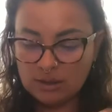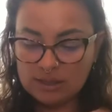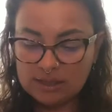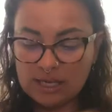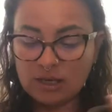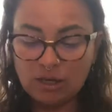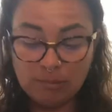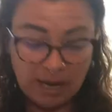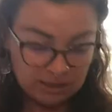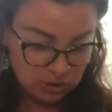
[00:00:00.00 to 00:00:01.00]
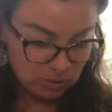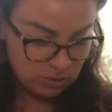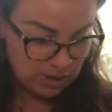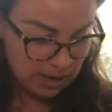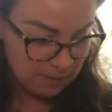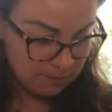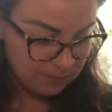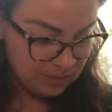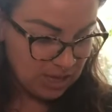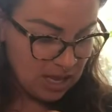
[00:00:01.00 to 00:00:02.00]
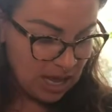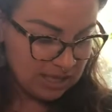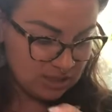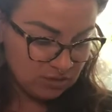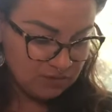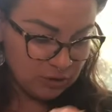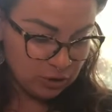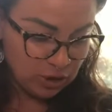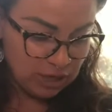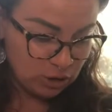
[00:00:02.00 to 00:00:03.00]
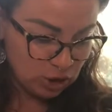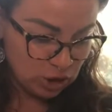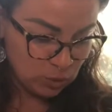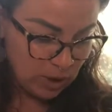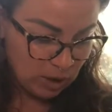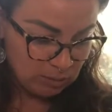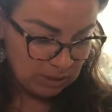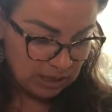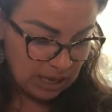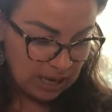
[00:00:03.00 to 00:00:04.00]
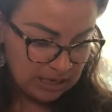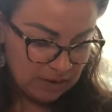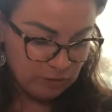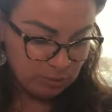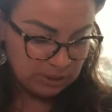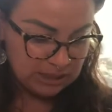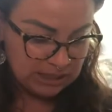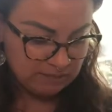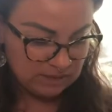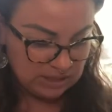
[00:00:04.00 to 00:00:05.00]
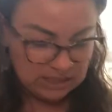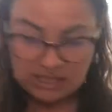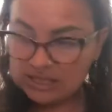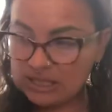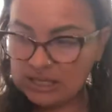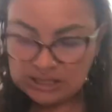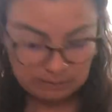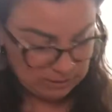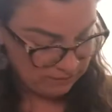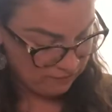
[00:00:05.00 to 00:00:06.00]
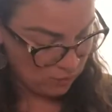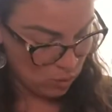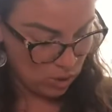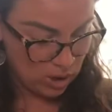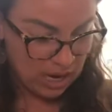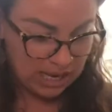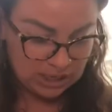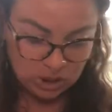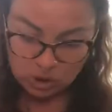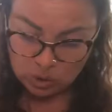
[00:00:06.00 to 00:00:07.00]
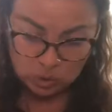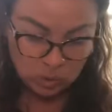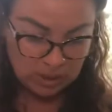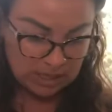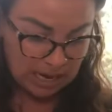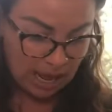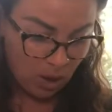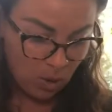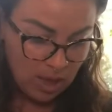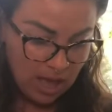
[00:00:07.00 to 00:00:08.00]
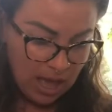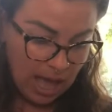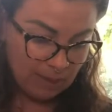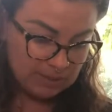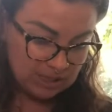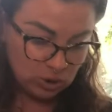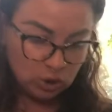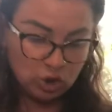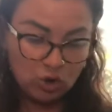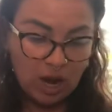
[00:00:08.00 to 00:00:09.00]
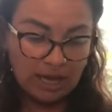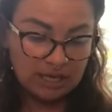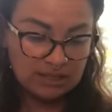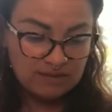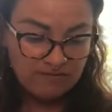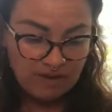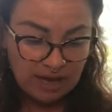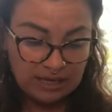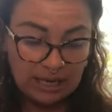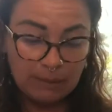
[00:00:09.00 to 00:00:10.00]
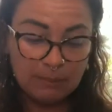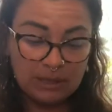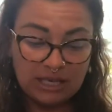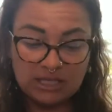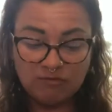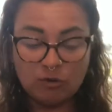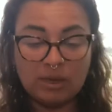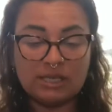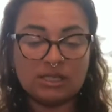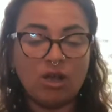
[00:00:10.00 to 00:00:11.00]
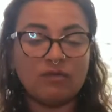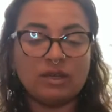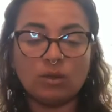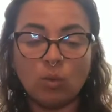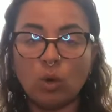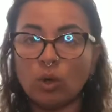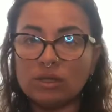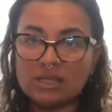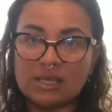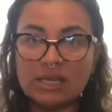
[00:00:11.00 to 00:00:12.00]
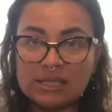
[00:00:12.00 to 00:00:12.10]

said goodbye to, okay? I still feel your energy around me. I never believed in these things before. I do now. I'm still trying to find a place for myself in the world. Didn't I